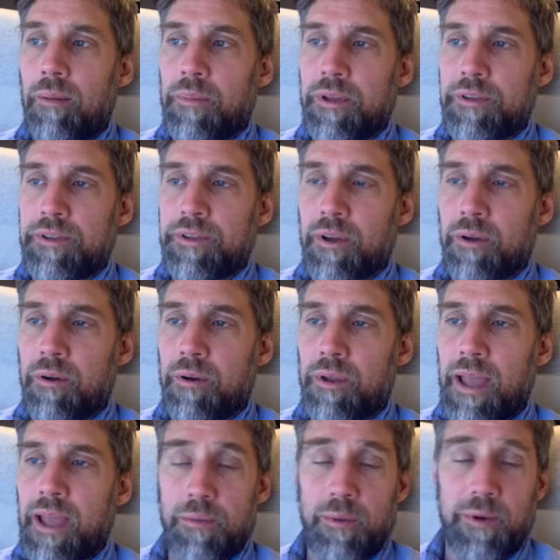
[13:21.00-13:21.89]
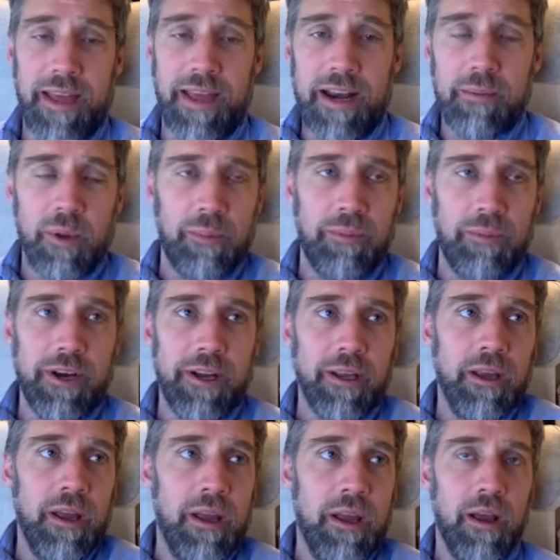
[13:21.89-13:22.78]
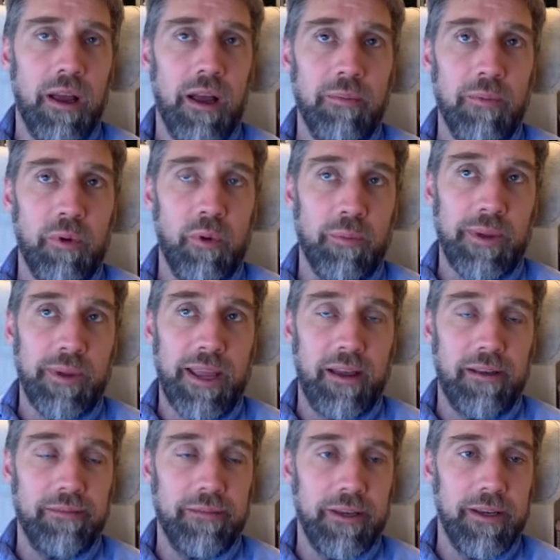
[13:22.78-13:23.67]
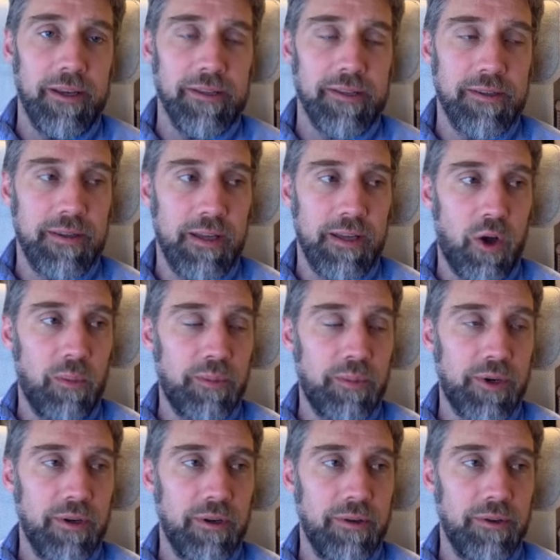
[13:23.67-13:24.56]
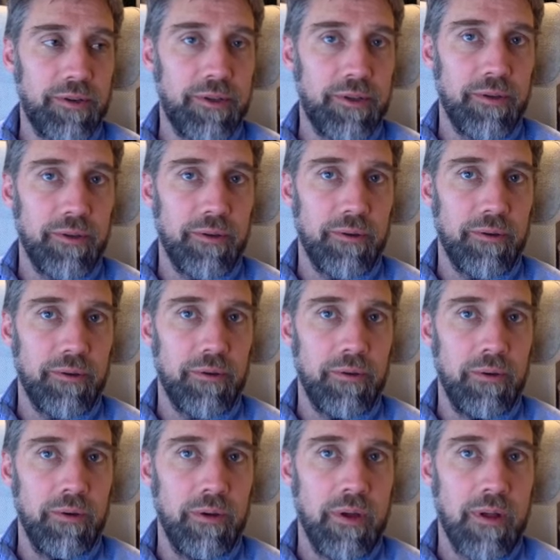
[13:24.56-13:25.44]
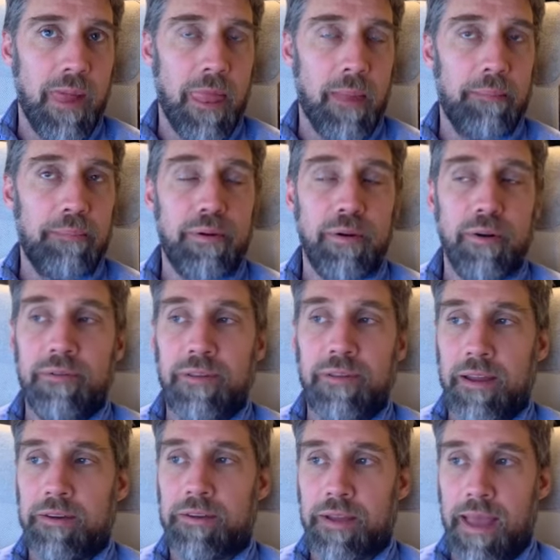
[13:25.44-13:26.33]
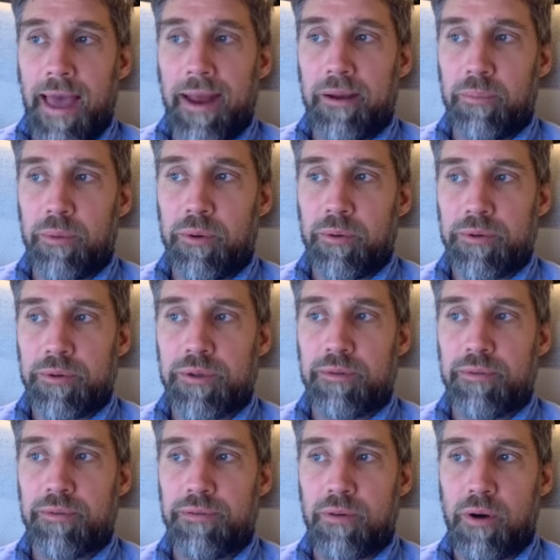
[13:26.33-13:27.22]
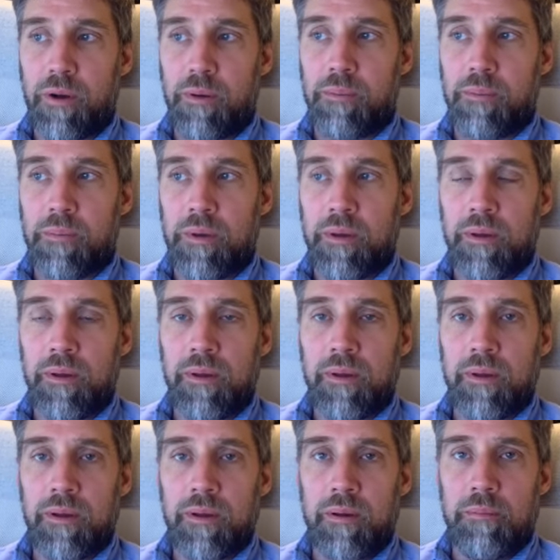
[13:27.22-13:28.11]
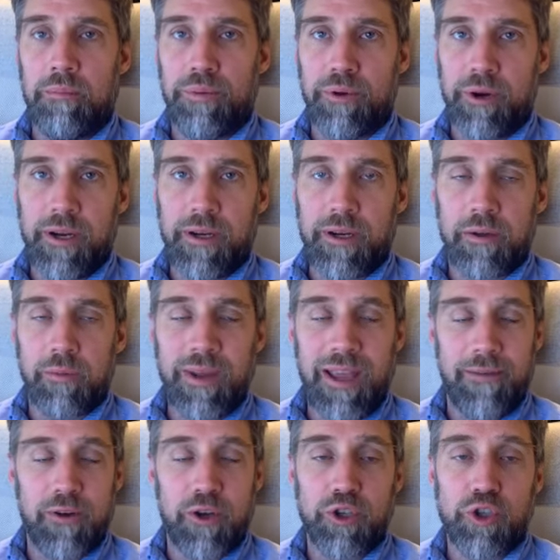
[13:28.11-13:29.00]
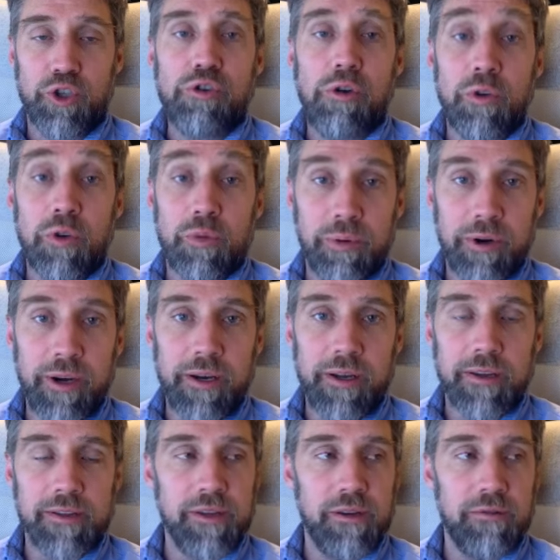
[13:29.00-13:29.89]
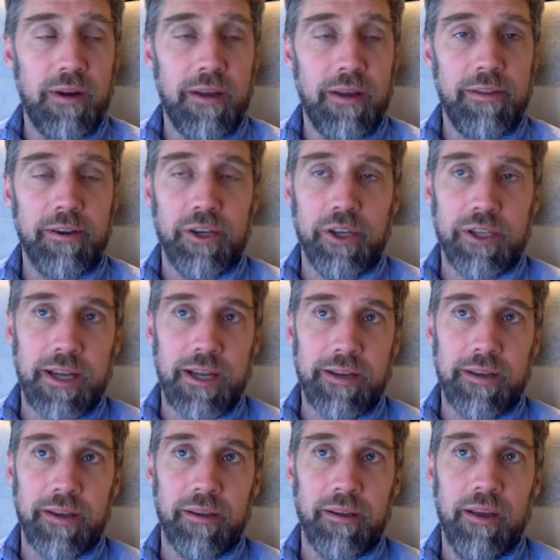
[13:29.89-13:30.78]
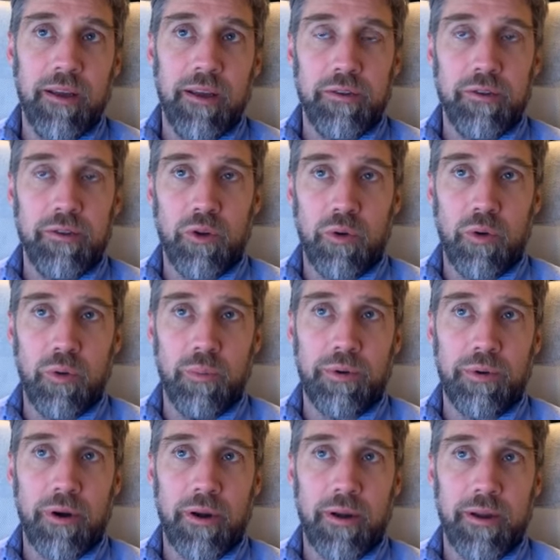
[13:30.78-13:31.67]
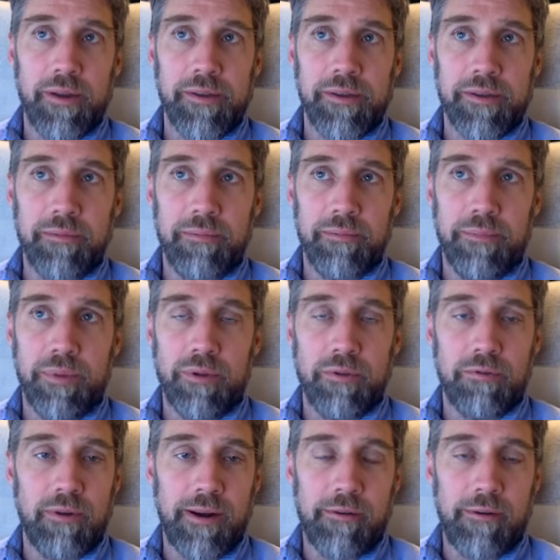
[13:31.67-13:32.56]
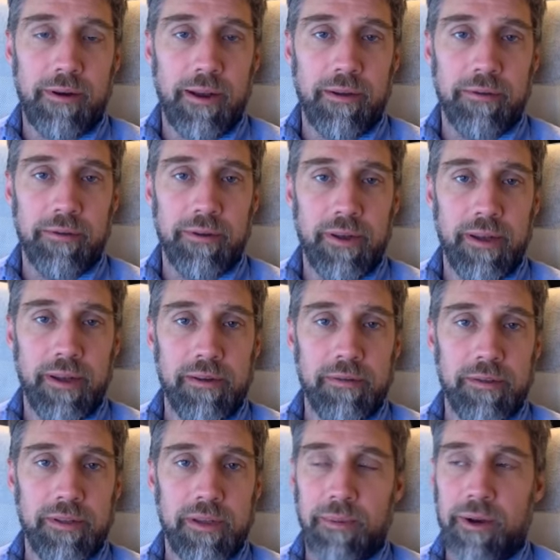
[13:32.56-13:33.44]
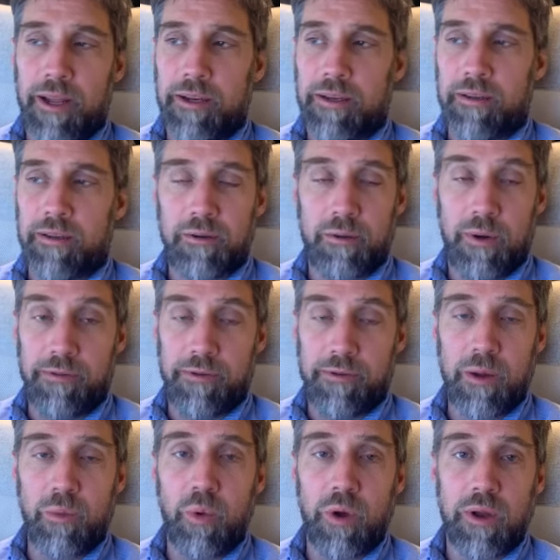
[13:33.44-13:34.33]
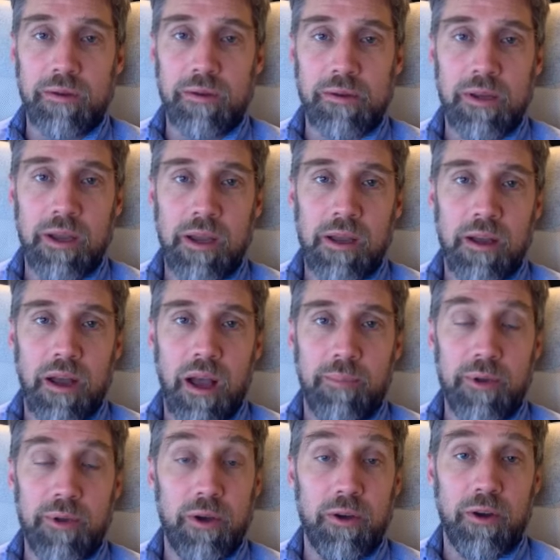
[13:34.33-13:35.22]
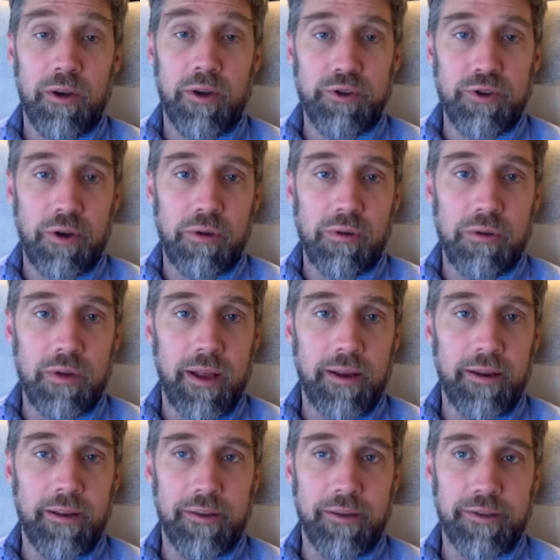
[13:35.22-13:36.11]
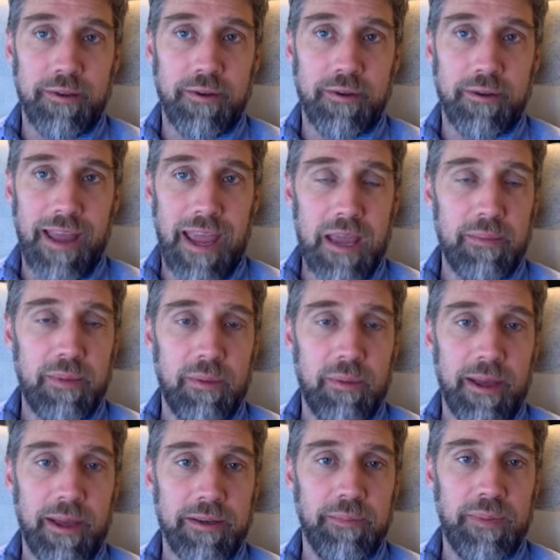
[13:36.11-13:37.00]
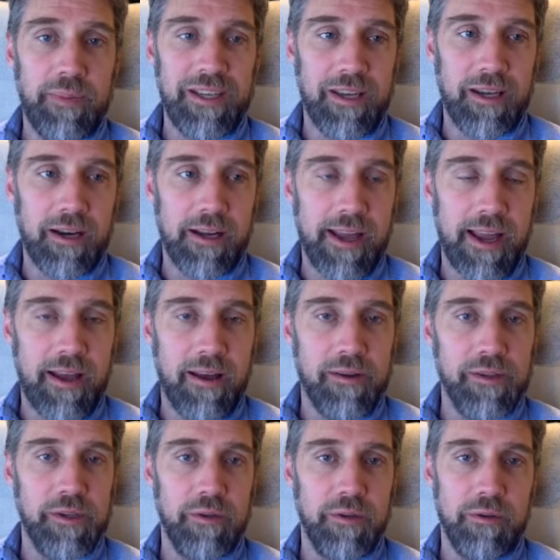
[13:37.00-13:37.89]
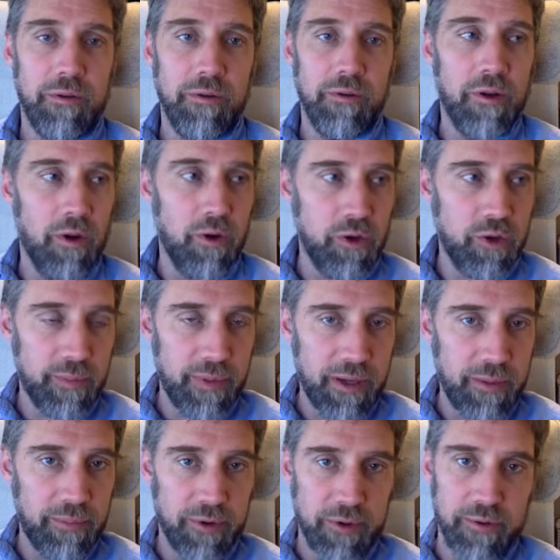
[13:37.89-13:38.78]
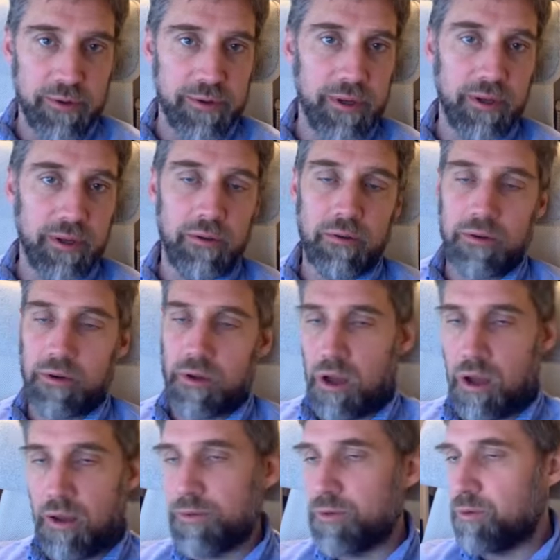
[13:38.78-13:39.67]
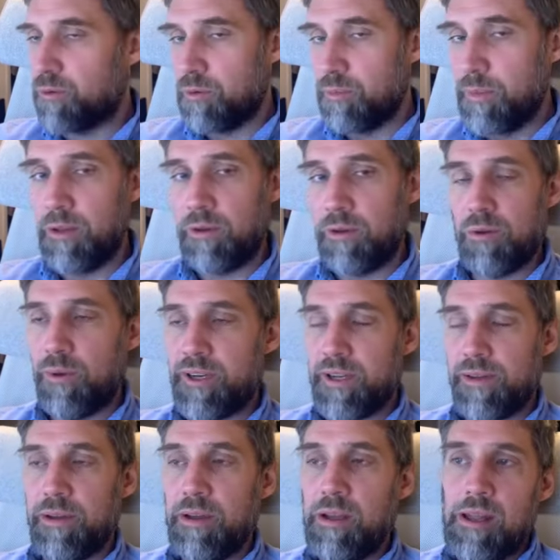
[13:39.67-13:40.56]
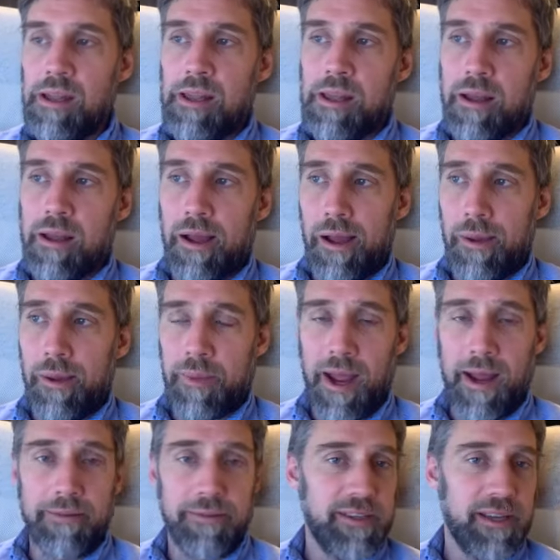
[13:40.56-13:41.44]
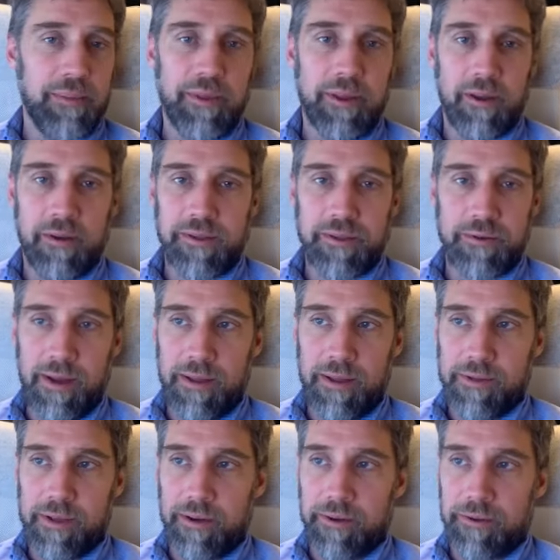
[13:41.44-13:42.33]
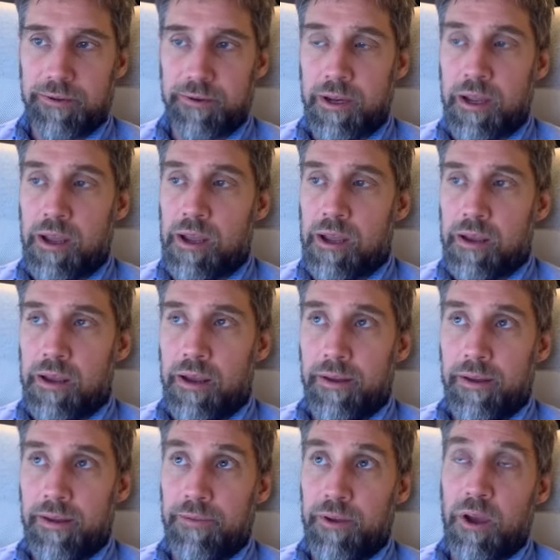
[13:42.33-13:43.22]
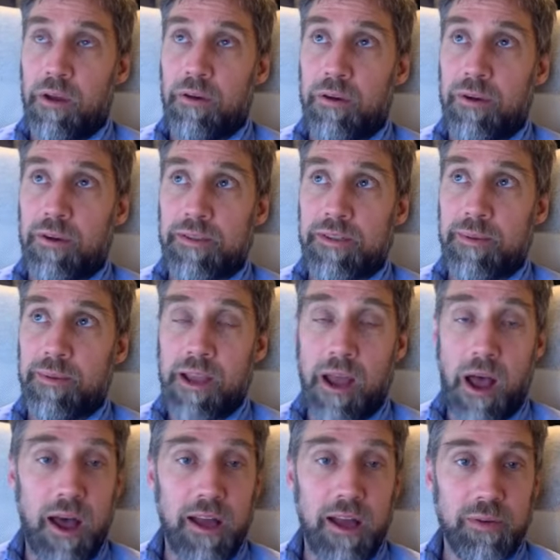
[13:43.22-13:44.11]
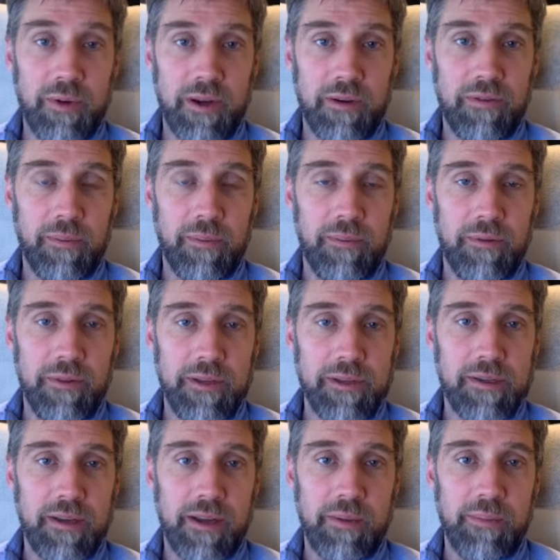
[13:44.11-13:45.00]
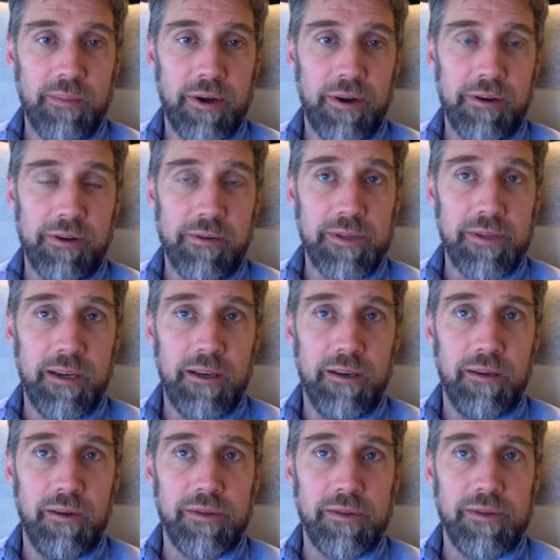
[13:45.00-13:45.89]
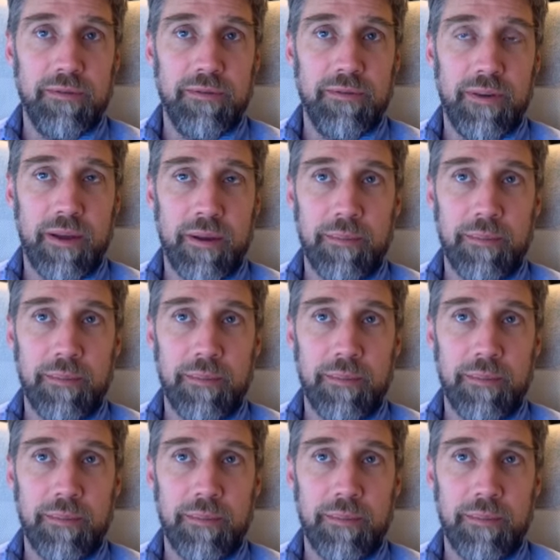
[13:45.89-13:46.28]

So yeah, with animal breeding, what we have is the option to prevent animals from breeding. We have controlled breeding. So rather than just letting your prize bull run around inseminating whoever he wants, you can control. So you can aim him at particular cows who you know to be producing good calves or good milk or whatever. And the same thing goes throughout the industry. If you go and look at some of the artwork from this time period, you'll see lots of